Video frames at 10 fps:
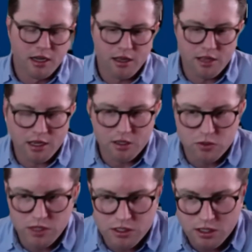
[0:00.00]
I think,
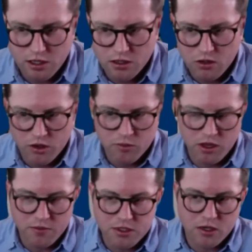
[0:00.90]
as Risa
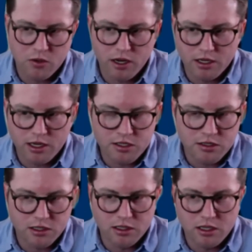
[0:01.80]
Golubov said quite
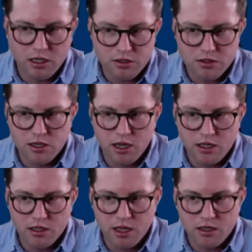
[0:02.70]
nicely
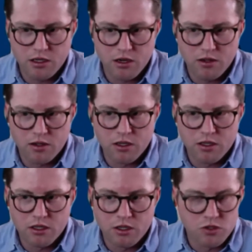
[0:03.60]
yesterday, that, you know,
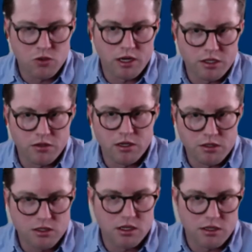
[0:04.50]
historians are
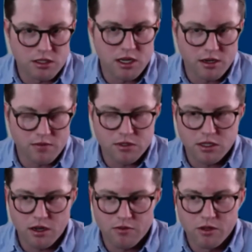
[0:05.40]
interested in this kind of
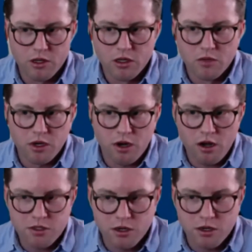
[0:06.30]
stuff, but
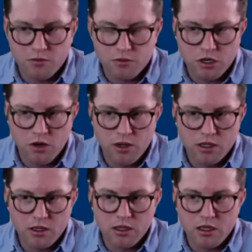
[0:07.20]
also
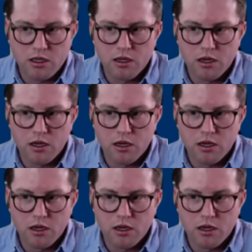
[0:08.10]
showing the